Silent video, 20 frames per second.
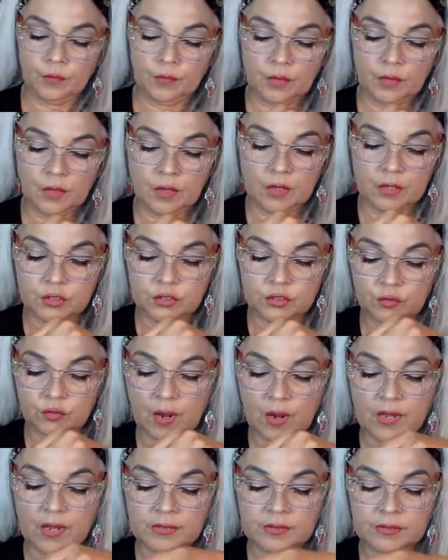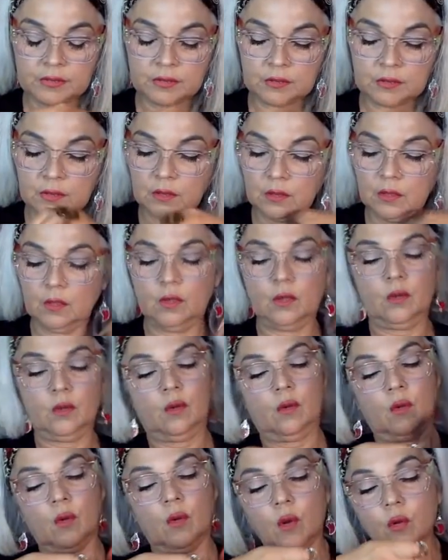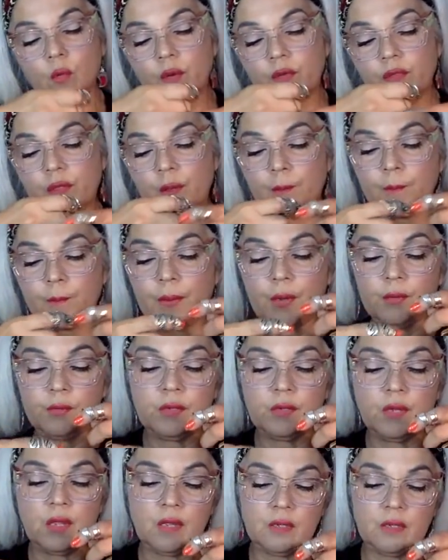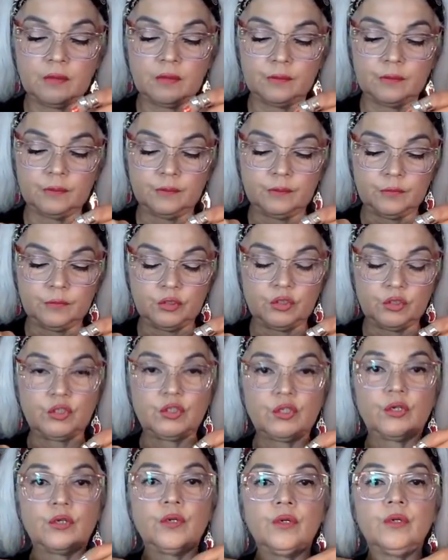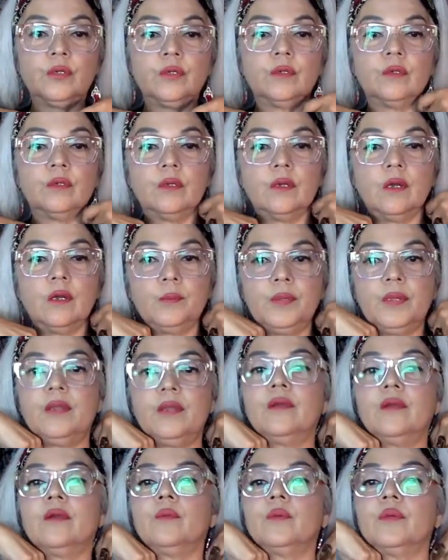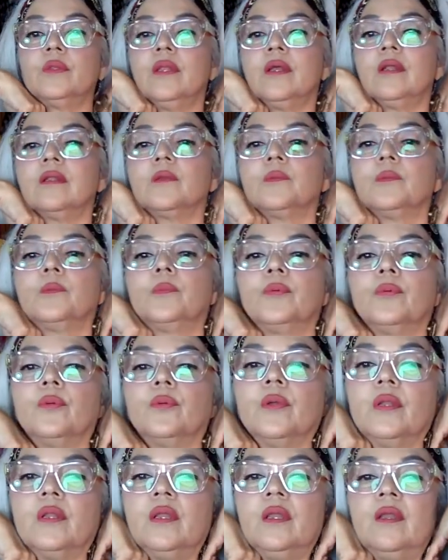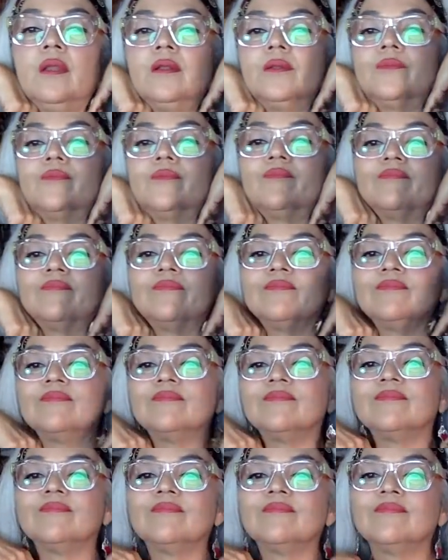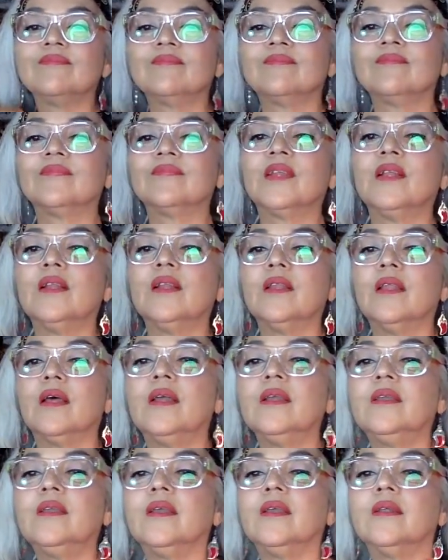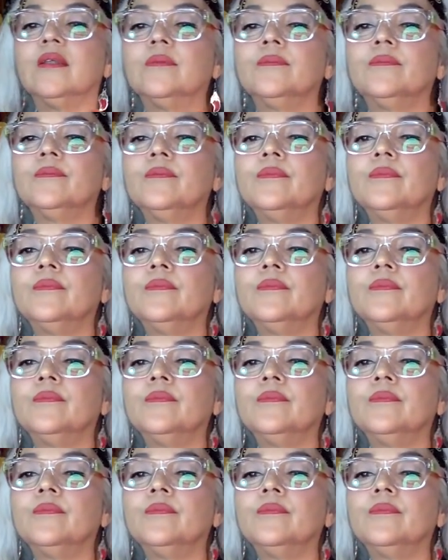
cut dress or with a boat neck shirt up here. Wouldn't that look pretty? I like it.